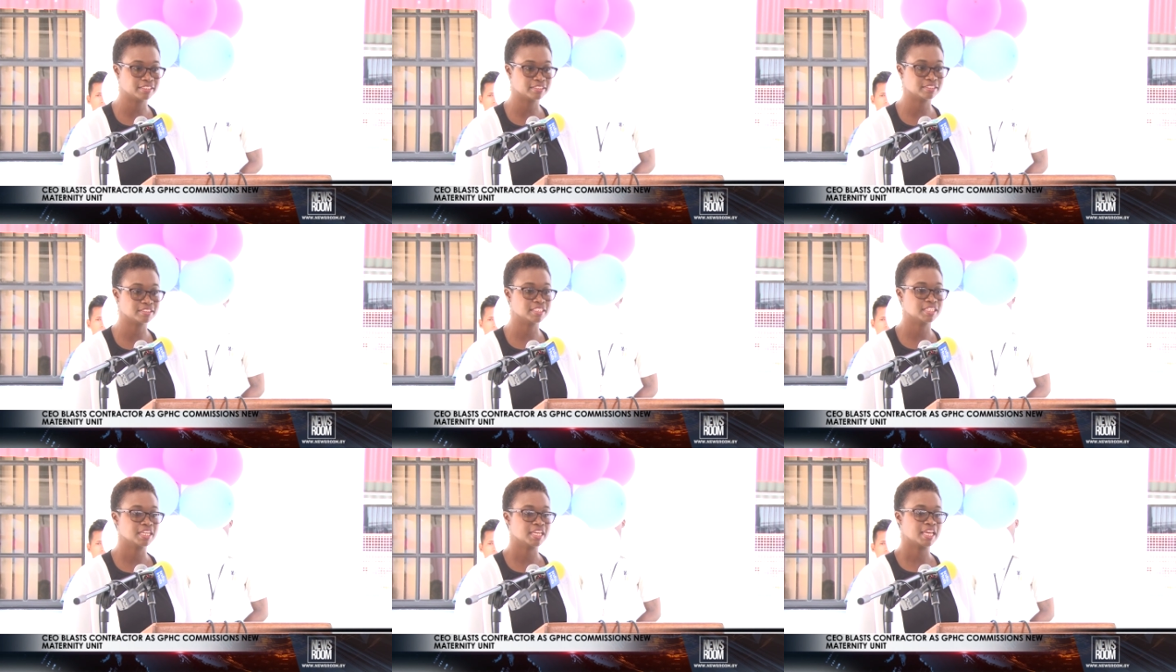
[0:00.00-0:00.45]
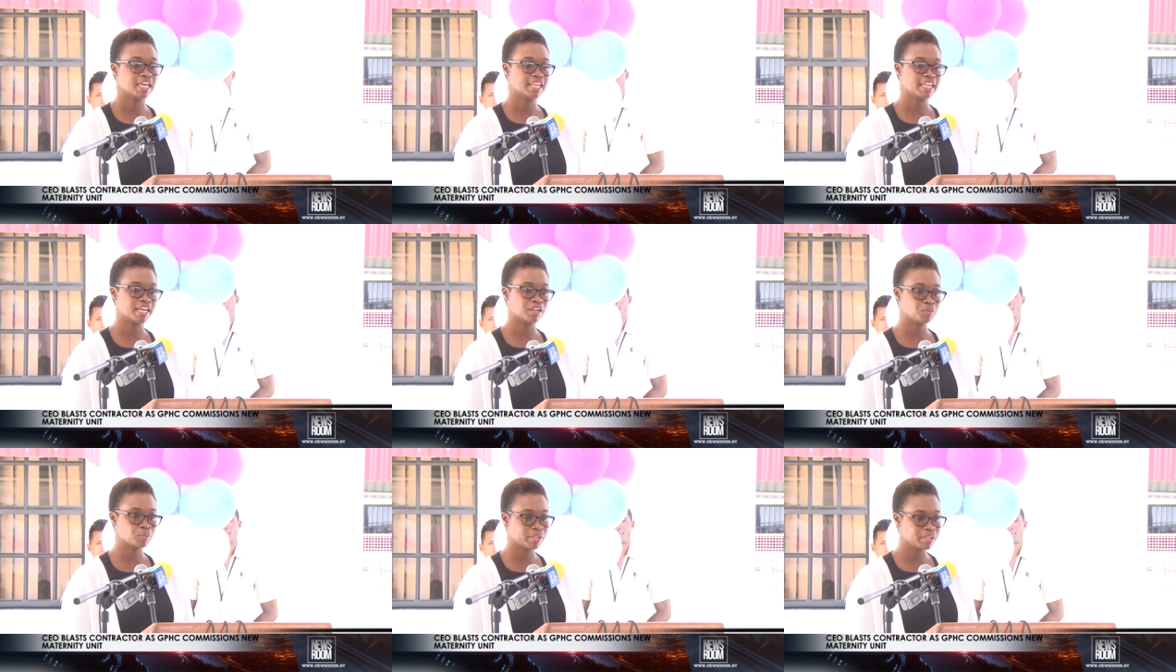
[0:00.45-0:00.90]
revealed
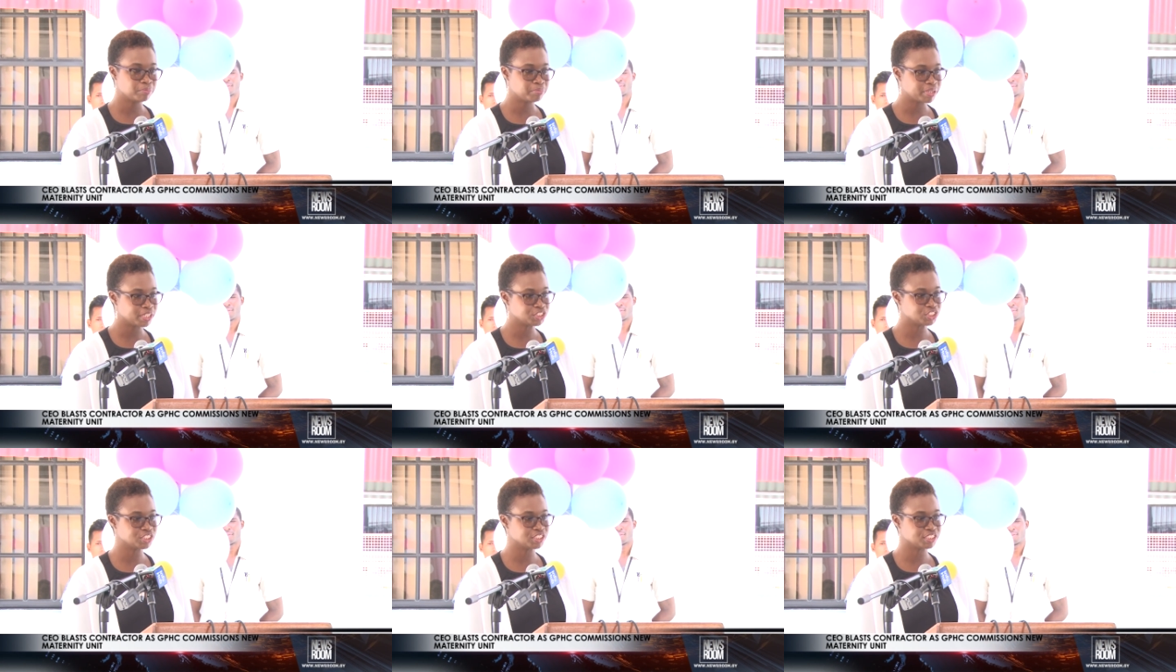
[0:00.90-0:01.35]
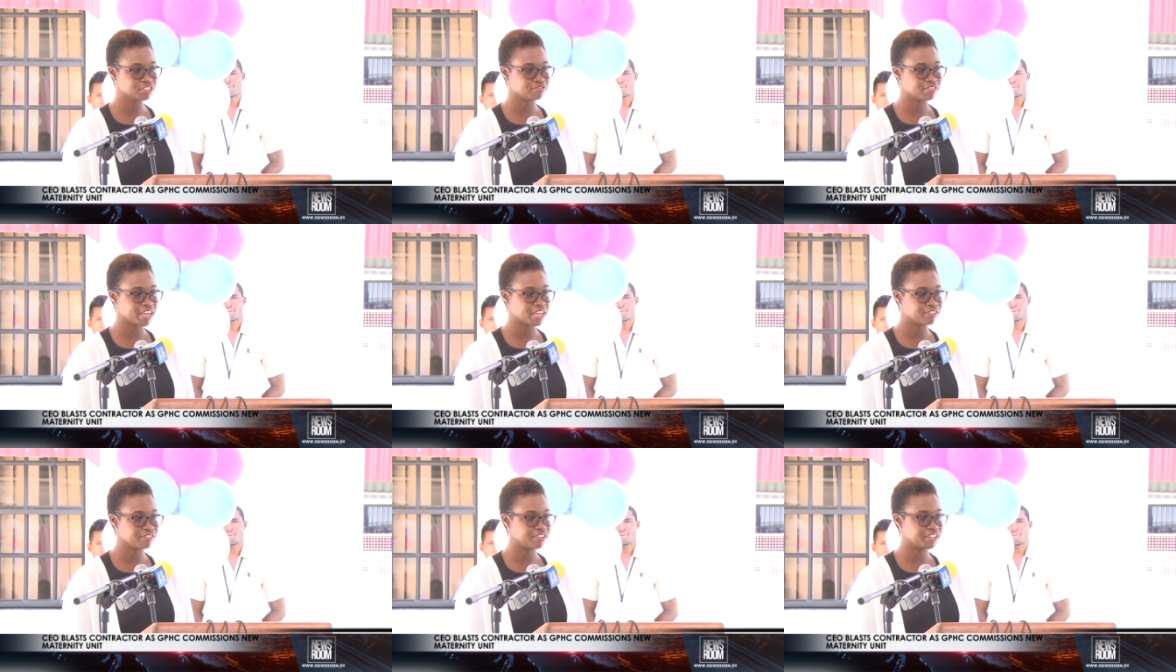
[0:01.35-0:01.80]
that the
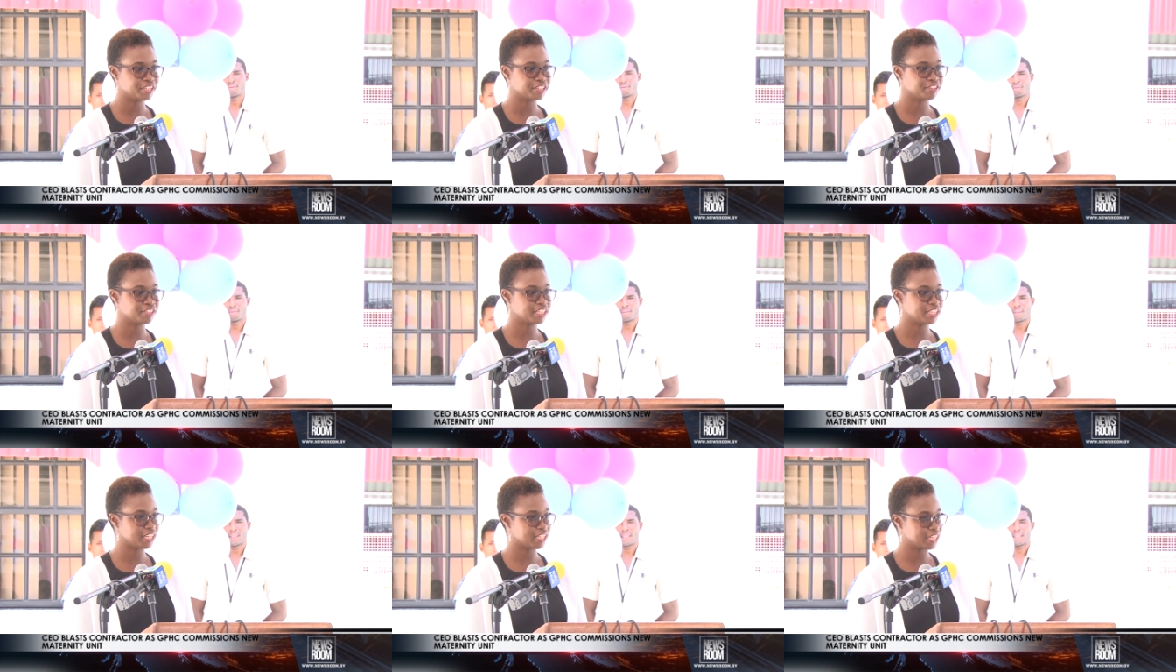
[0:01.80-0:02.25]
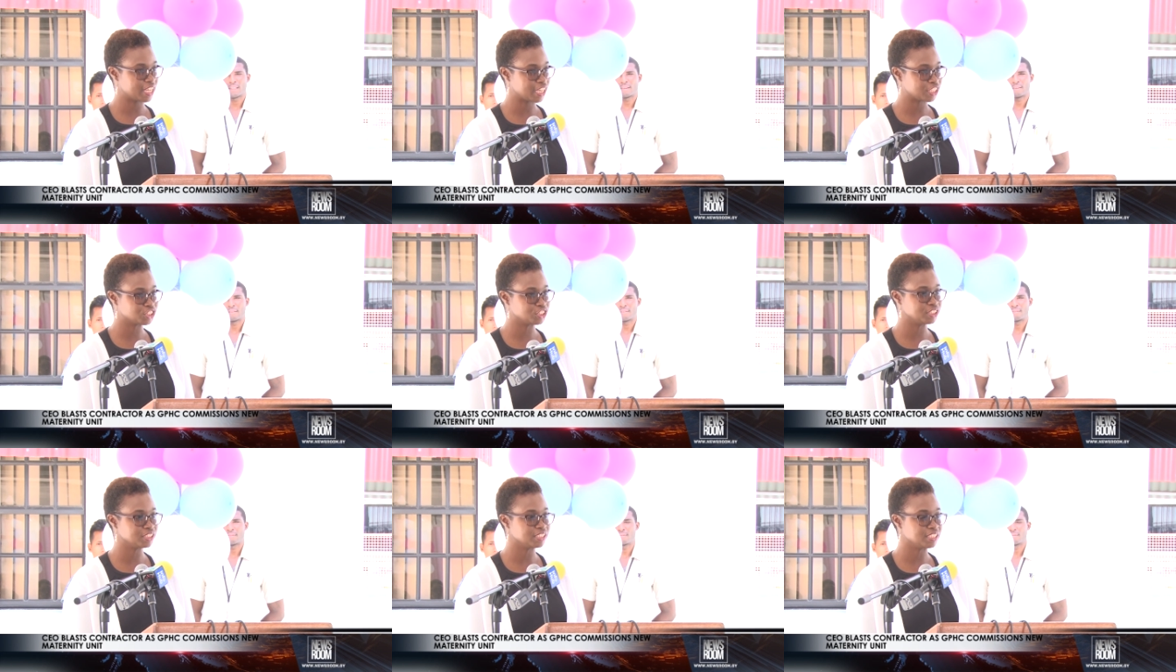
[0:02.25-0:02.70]
Inter-American Development
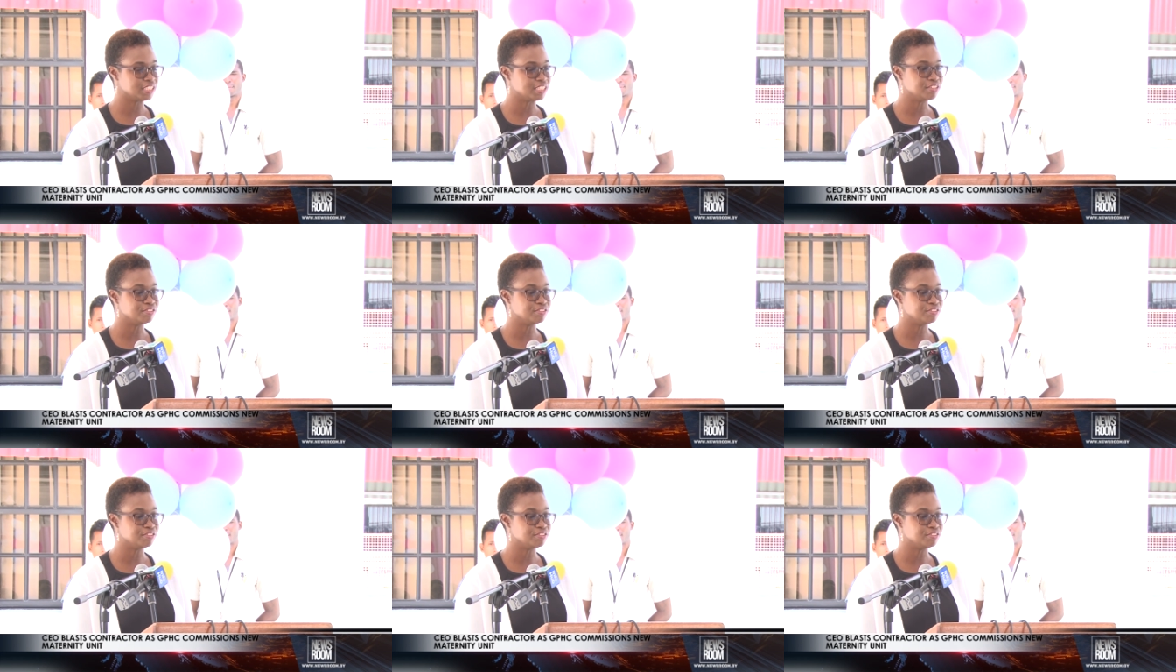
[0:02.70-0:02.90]
Bank